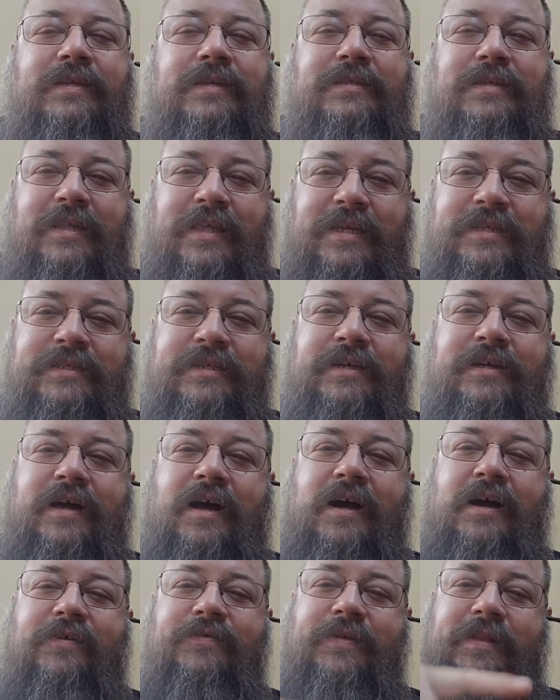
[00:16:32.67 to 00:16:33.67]
So they took
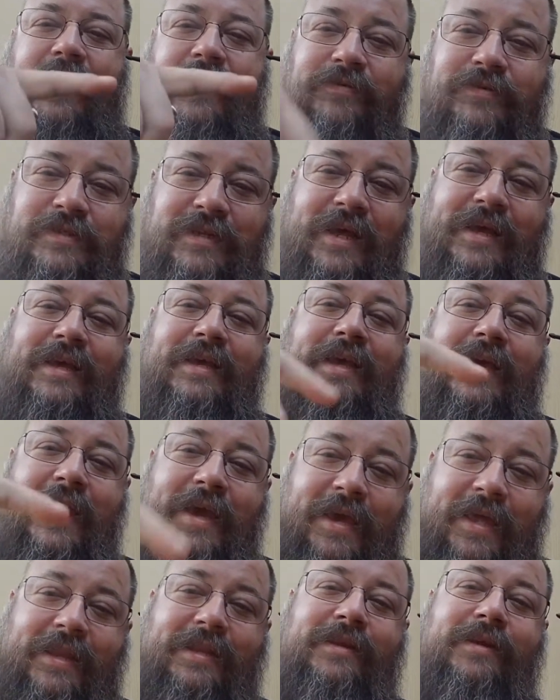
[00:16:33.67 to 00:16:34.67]
off, and they was like
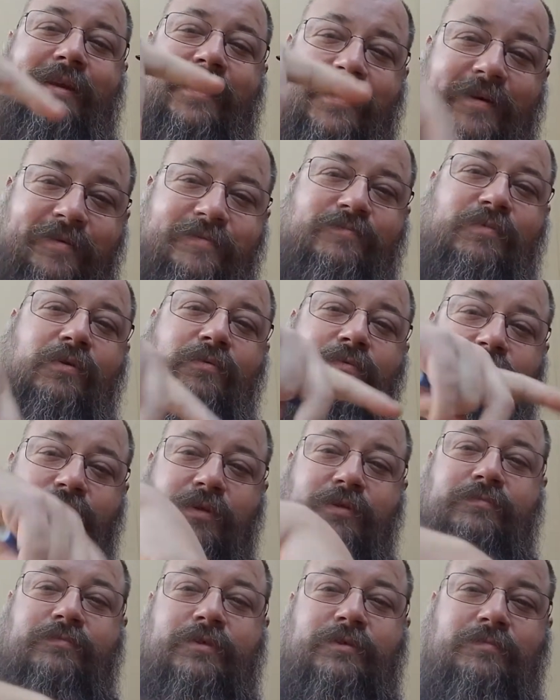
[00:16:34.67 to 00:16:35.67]
kicking, boom,
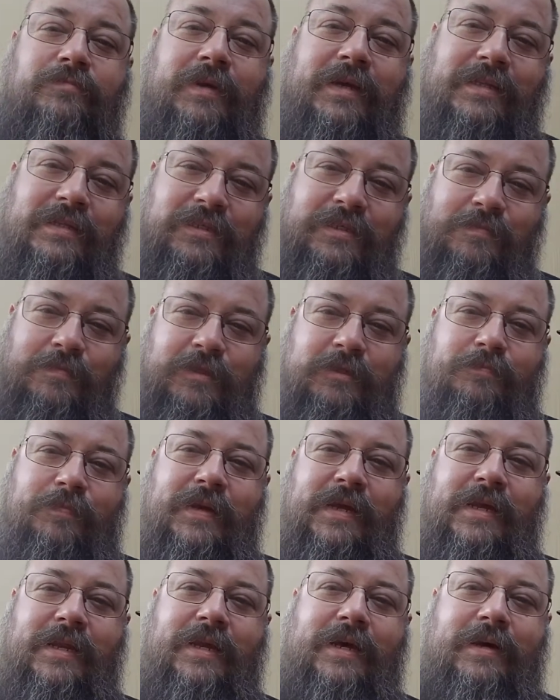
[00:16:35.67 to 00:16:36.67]
boom, boom, getting some
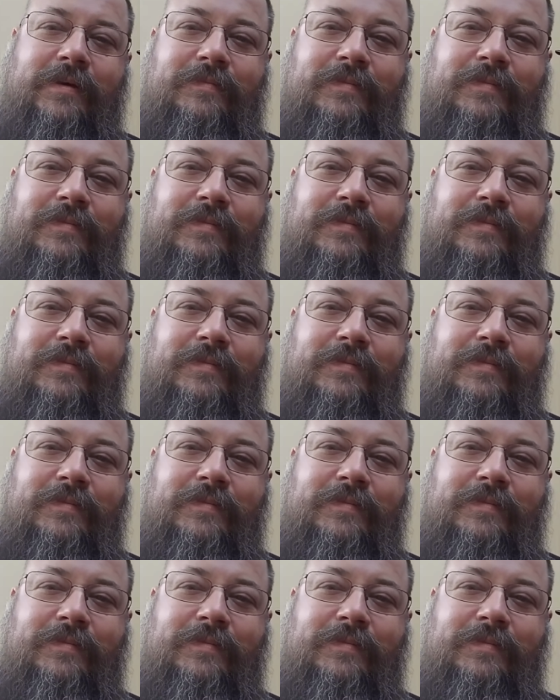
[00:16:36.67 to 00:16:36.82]
speed up.